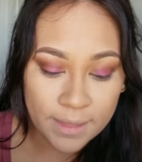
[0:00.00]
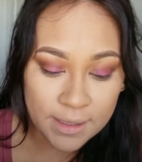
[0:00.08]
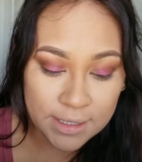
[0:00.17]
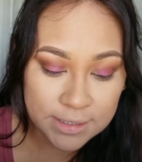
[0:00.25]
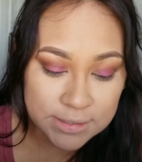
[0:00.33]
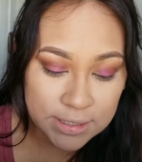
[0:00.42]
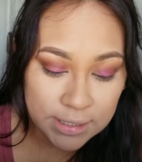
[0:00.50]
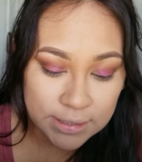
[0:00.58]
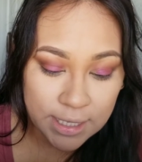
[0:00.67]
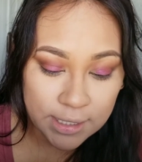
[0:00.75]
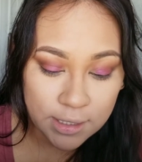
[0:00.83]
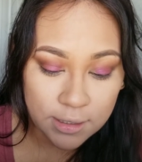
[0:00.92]
and take
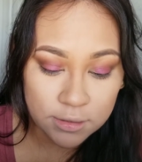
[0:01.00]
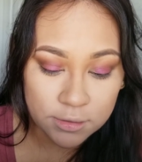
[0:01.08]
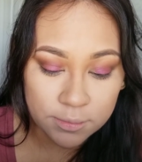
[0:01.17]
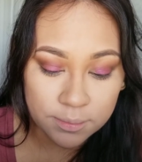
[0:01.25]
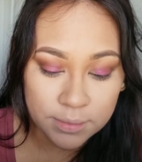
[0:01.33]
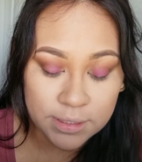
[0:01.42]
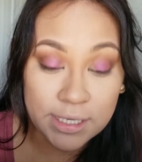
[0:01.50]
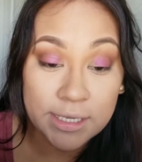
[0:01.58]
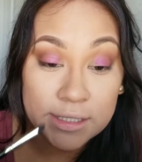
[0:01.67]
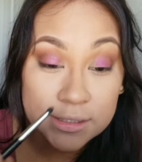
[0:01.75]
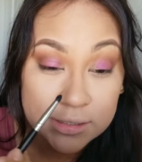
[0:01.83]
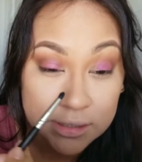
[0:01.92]
that color
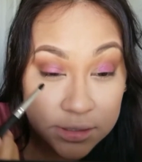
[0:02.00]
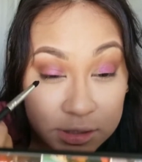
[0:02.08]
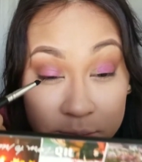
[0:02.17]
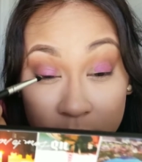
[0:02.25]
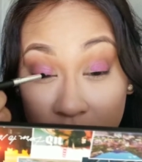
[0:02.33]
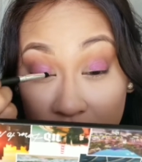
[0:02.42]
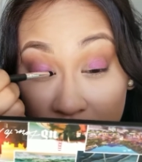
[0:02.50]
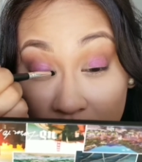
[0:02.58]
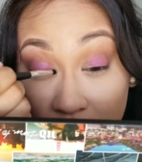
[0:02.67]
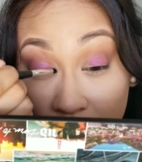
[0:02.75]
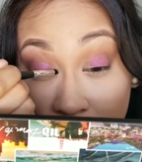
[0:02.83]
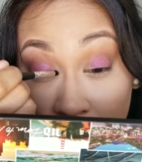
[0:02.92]
Blaze and just put it